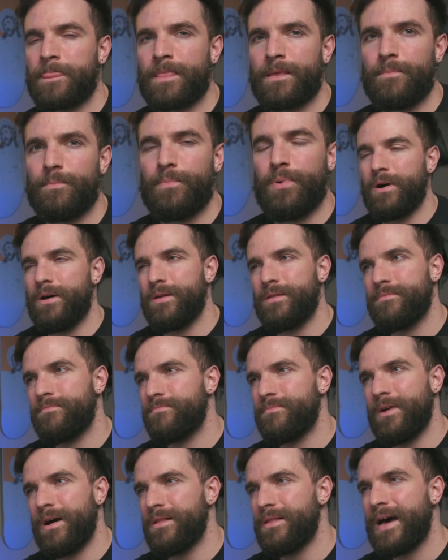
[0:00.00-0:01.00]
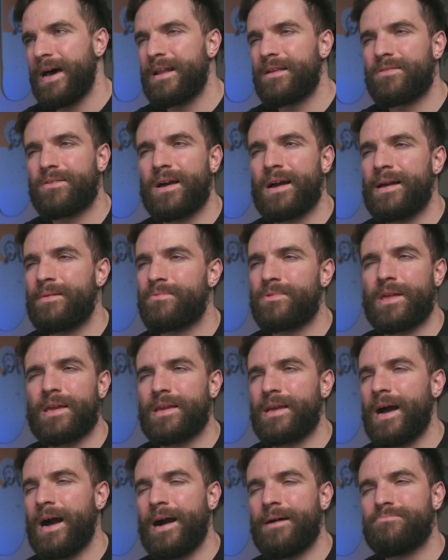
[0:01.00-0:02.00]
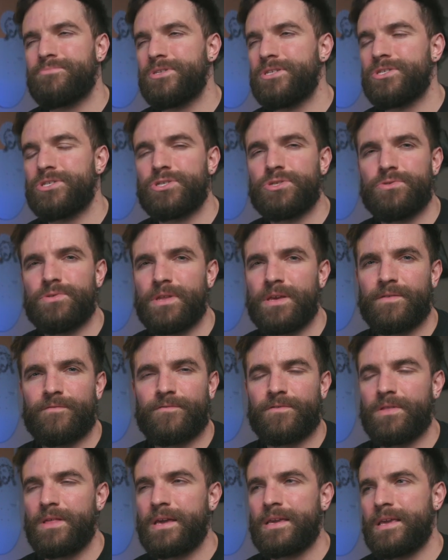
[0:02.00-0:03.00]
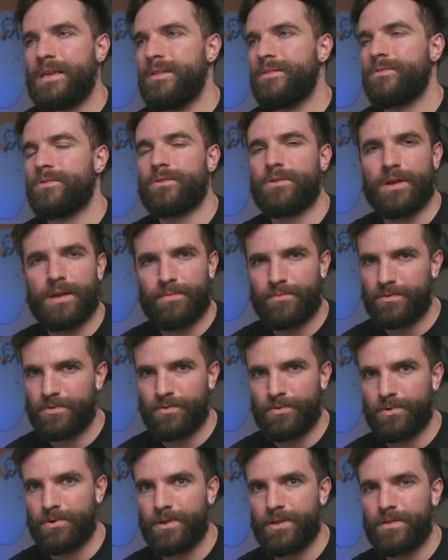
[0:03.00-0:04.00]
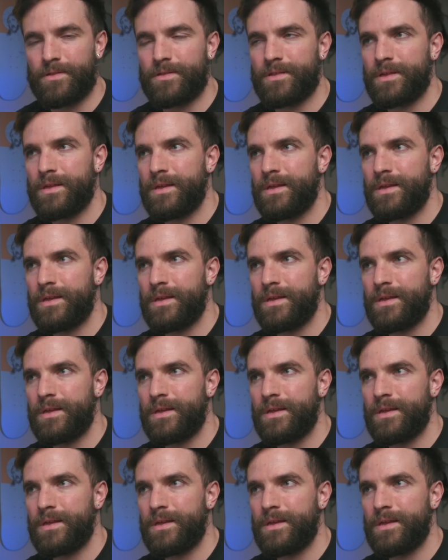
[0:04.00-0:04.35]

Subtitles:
But a lot of times, like, I'm just shooting for like Instagram stories.